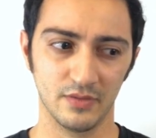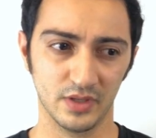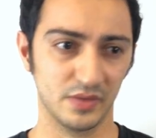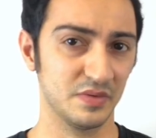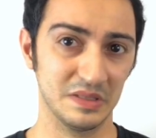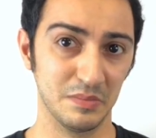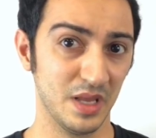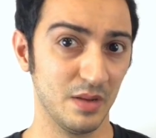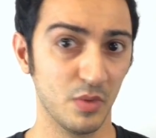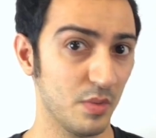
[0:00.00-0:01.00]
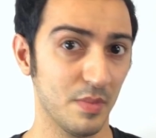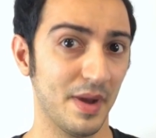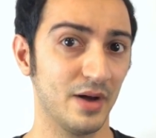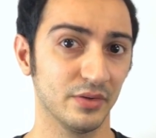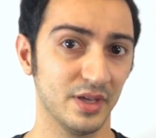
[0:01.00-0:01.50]
whatever the minimum
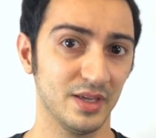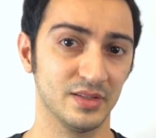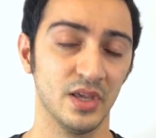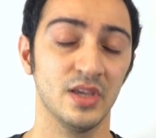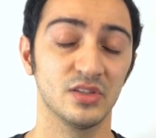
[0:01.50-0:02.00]
amount is.